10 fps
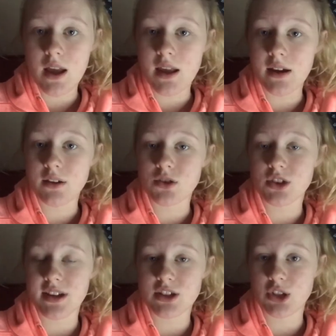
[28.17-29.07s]
And I
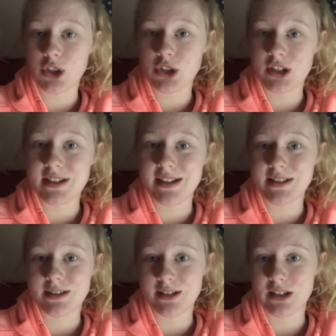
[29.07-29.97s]
also had to go to the
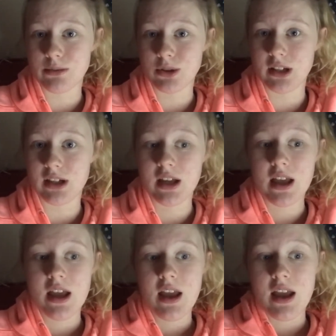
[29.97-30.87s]
dentist this morning
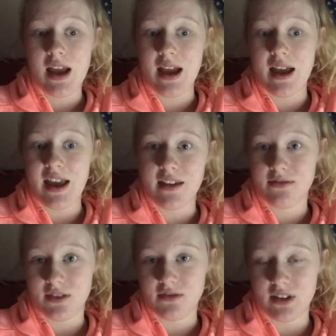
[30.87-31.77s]
at
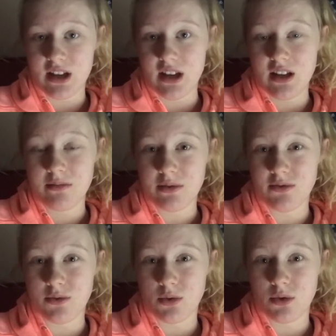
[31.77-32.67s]
8:50
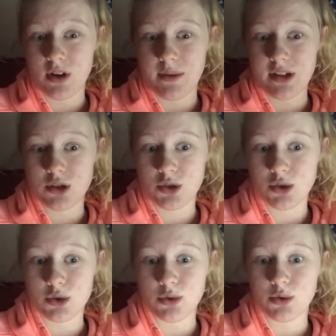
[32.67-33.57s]
before I went to
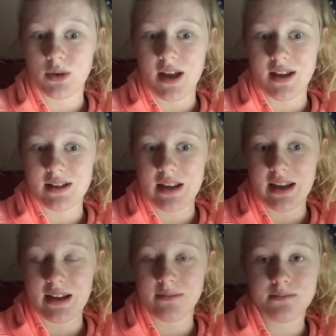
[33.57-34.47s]
school, and
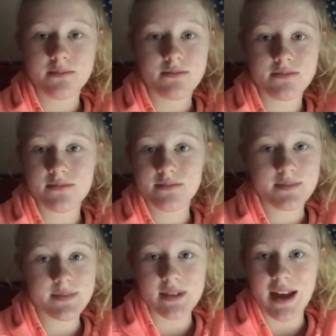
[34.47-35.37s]
they
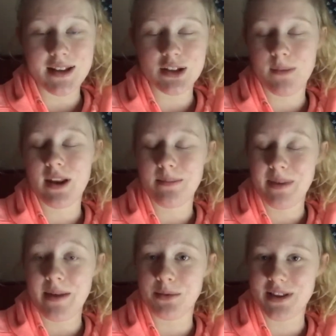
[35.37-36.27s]
had so many
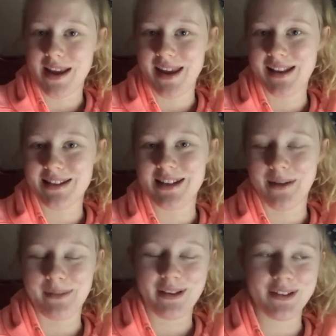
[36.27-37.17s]
people's hands
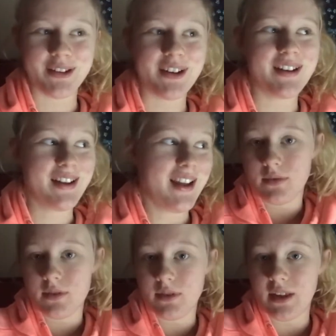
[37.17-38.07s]
down my throat.
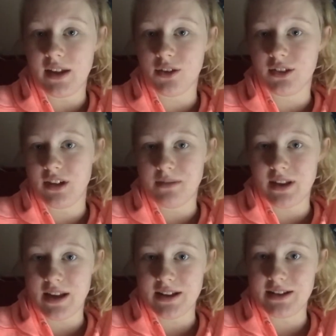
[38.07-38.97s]
They couldn't give me
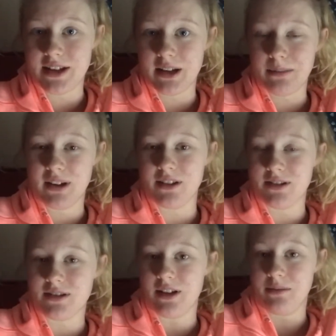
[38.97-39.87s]
the anesthetic
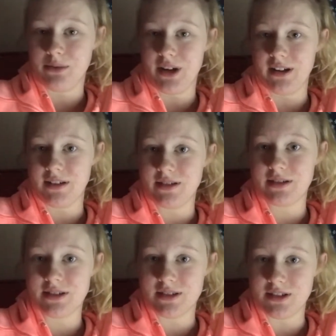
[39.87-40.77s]
because I'm pregnant,
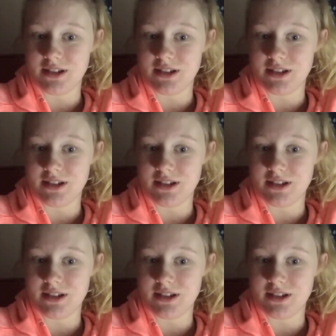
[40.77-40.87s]
so